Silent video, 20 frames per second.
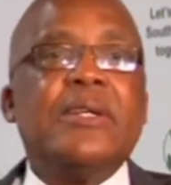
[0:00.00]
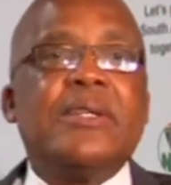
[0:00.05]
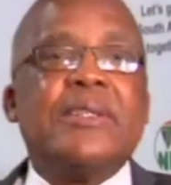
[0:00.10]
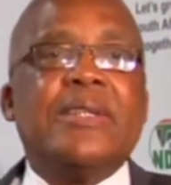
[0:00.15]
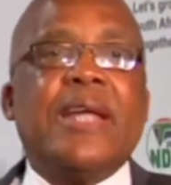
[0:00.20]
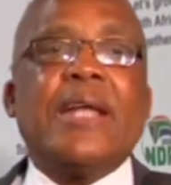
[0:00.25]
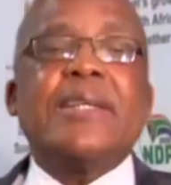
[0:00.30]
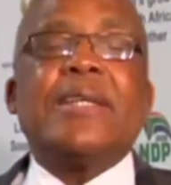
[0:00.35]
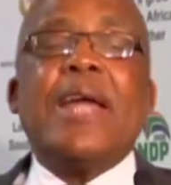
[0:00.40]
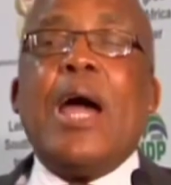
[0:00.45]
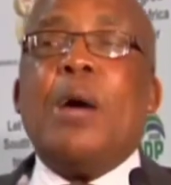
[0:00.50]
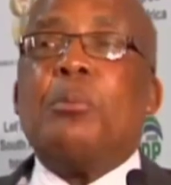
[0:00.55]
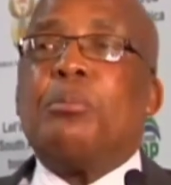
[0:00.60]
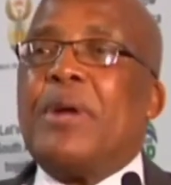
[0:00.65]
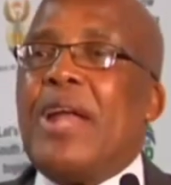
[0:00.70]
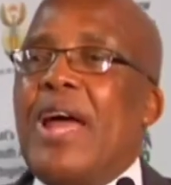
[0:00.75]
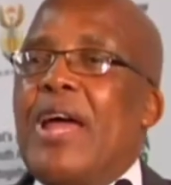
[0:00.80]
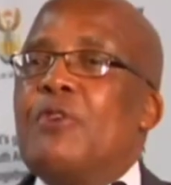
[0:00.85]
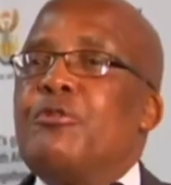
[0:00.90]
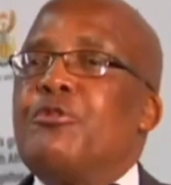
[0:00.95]
That
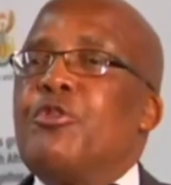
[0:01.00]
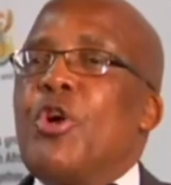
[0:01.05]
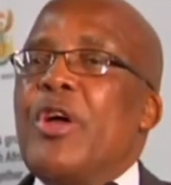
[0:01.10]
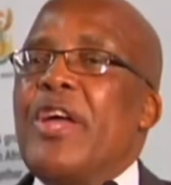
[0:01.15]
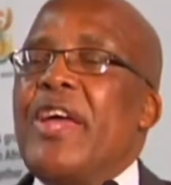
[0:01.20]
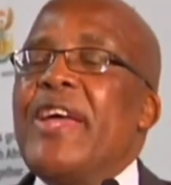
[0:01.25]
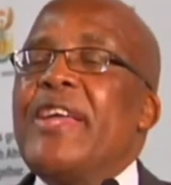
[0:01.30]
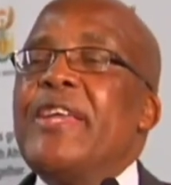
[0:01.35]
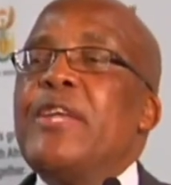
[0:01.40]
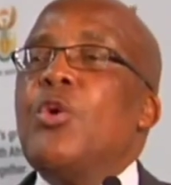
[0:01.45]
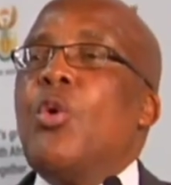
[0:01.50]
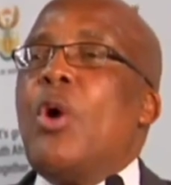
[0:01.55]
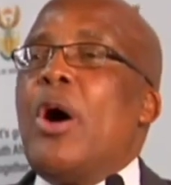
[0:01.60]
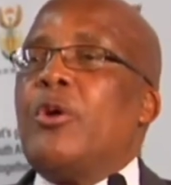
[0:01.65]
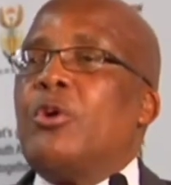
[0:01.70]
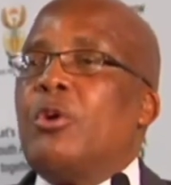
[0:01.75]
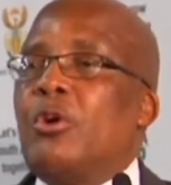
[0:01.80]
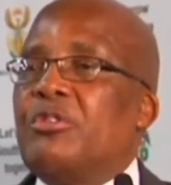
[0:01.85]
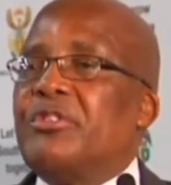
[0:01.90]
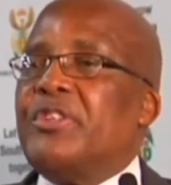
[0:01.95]
apply for any
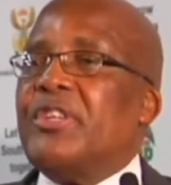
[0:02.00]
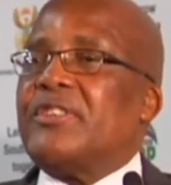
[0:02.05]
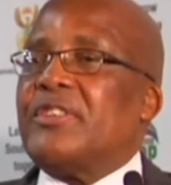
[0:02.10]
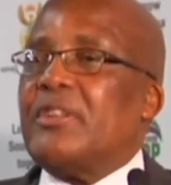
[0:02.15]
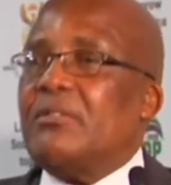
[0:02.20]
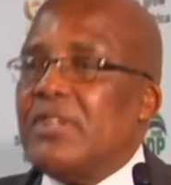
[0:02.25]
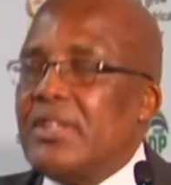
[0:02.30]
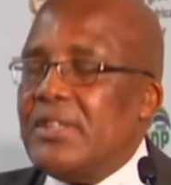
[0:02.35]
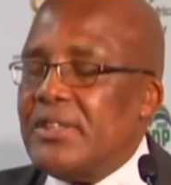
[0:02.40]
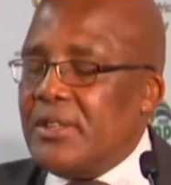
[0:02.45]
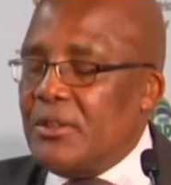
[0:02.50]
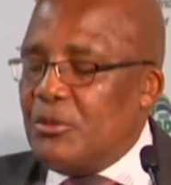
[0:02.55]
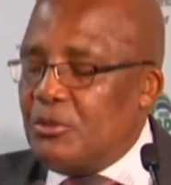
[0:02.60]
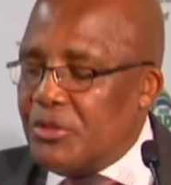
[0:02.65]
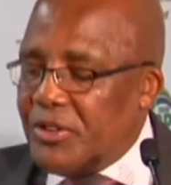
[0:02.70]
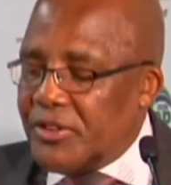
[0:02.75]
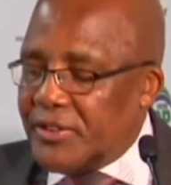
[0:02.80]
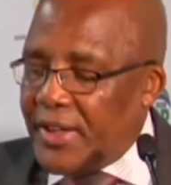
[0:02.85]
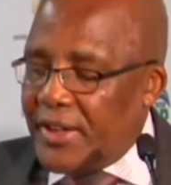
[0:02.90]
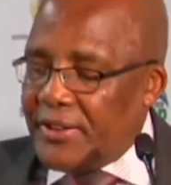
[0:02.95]
one of the 17
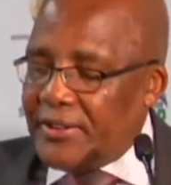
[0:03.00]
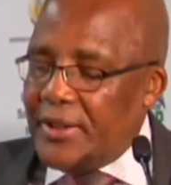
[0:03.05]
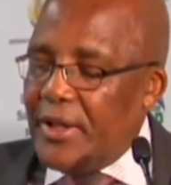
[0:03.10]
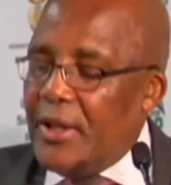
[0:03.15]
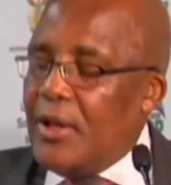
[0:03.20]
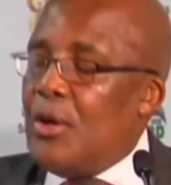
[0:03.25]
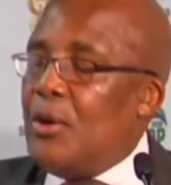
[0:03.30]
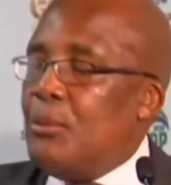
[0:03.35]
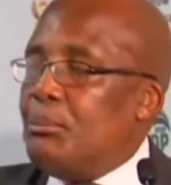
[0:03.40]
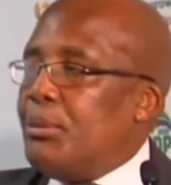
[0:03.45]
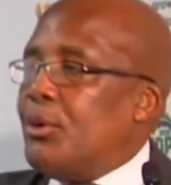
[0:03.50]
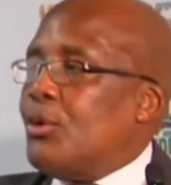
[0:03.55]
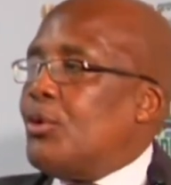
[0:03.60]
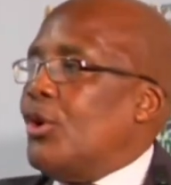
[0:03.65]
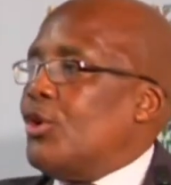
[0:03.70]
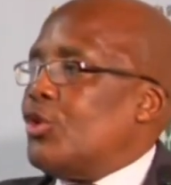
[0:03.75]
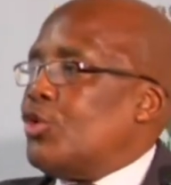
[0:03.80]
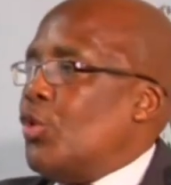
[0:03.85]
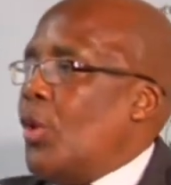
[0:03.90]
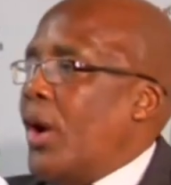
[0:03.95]
visas
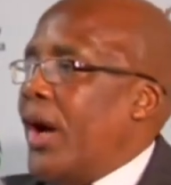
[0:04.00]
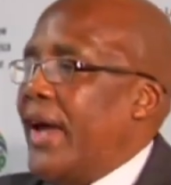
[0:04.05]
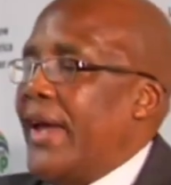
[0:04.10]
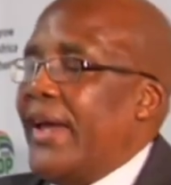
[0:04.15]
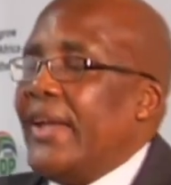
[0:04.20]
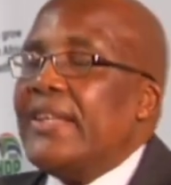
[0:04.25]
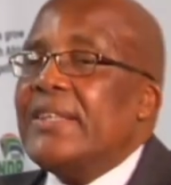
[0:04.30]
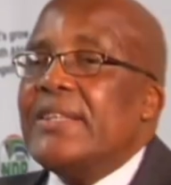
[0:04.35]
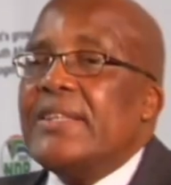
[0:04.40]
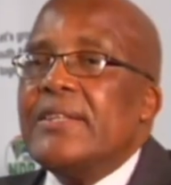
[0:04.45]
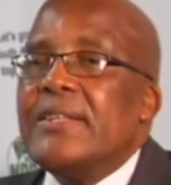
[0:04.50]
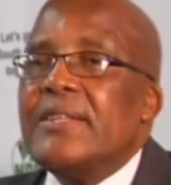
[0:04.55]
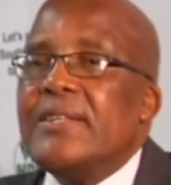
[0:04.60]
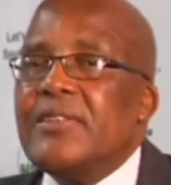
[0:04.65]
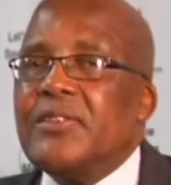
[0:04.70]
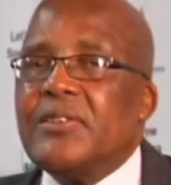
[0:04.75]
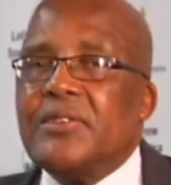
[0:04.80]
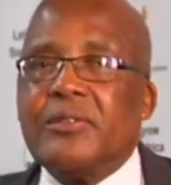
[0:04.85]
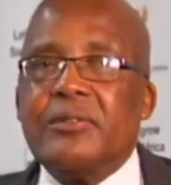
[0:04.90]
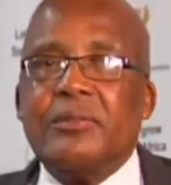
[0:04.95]
because we are ending
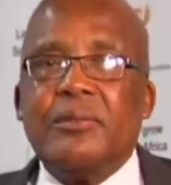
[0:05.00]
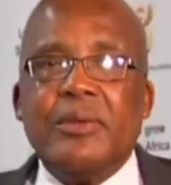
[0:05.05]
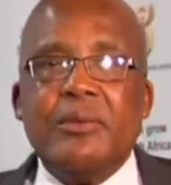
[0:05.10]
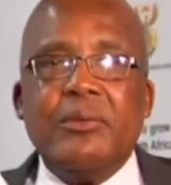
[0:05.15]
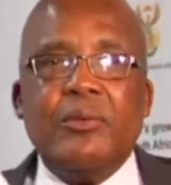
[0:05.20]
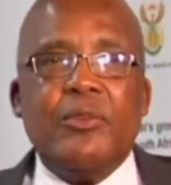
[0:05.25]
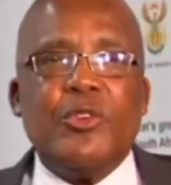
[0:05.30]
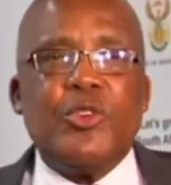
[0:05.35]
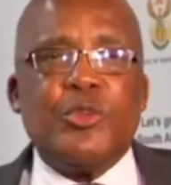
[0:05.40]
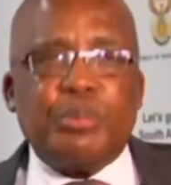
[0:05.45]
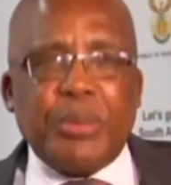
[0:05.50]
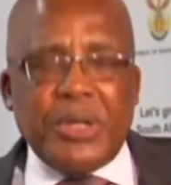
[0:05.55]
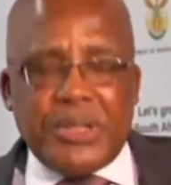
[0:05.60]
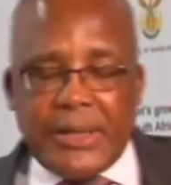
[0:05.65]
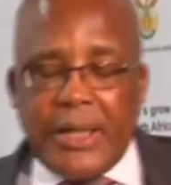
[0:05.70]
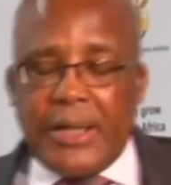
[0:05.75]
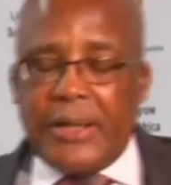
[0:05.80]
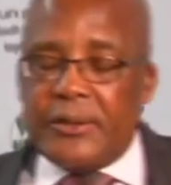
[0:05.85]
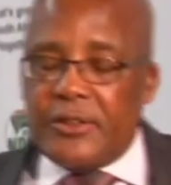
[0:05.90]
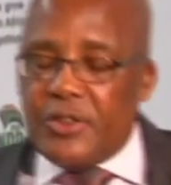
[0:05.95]
this
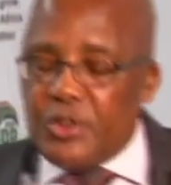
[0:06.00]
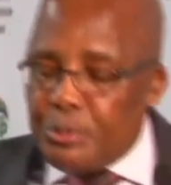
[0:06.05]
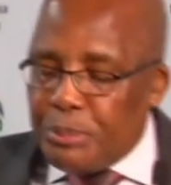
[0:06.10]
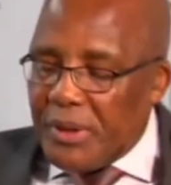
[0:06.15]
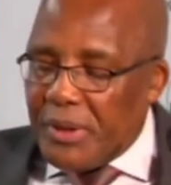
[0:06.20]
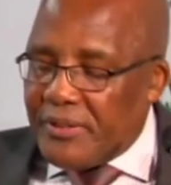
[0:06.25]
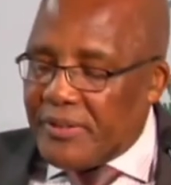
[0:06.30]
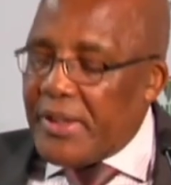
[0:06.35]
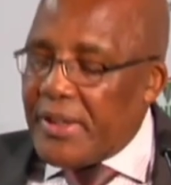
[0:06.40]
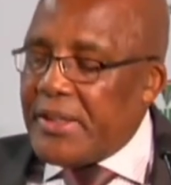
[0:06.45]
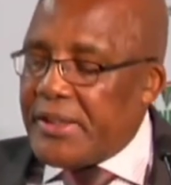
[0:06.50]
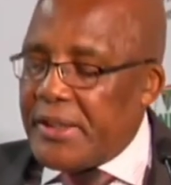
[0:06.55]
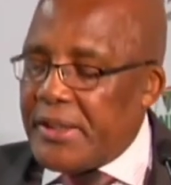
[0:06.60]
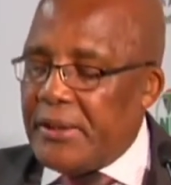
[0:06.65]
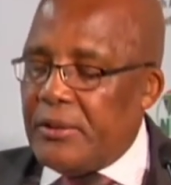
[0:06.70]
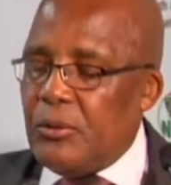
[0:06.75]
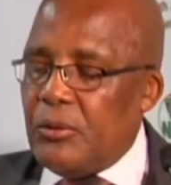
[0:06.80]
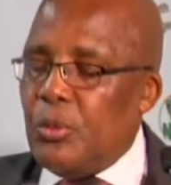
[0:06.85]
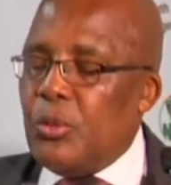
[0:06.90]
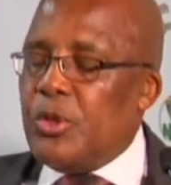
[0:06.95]
special
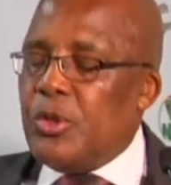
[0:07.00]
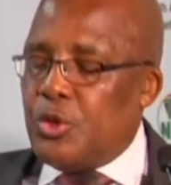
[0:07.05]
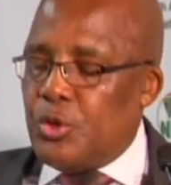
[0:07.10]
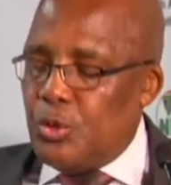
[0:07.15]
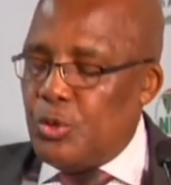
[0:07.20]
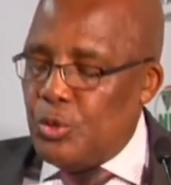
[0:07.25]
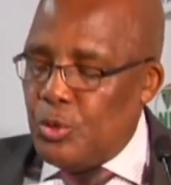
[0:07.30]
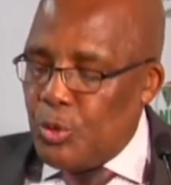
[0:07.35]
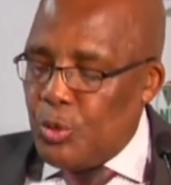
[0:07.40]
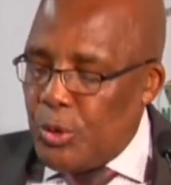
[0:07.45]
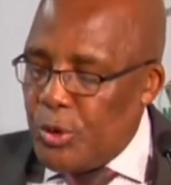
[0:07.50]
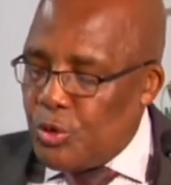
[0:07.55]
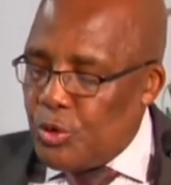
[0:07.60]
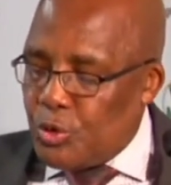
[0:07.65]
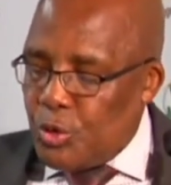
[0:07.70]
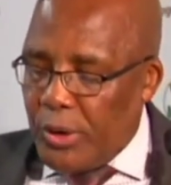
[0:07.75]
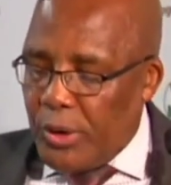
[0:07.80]
dispensation which we used to